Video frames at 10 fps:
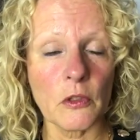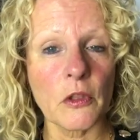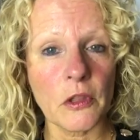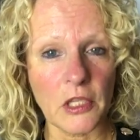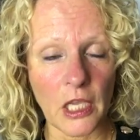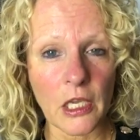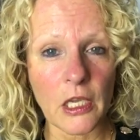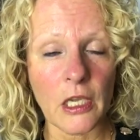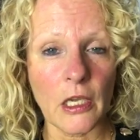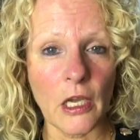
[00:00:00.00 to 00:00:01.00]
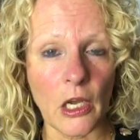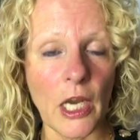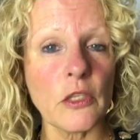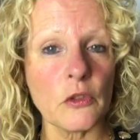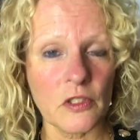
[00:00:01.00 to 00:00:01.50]
think
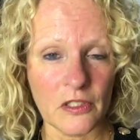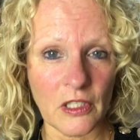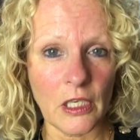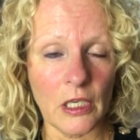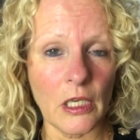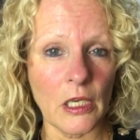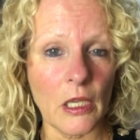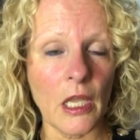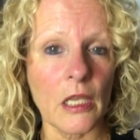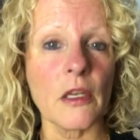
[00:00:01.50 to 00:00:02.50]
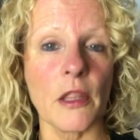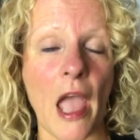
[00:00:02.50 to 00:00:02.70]
and you see it,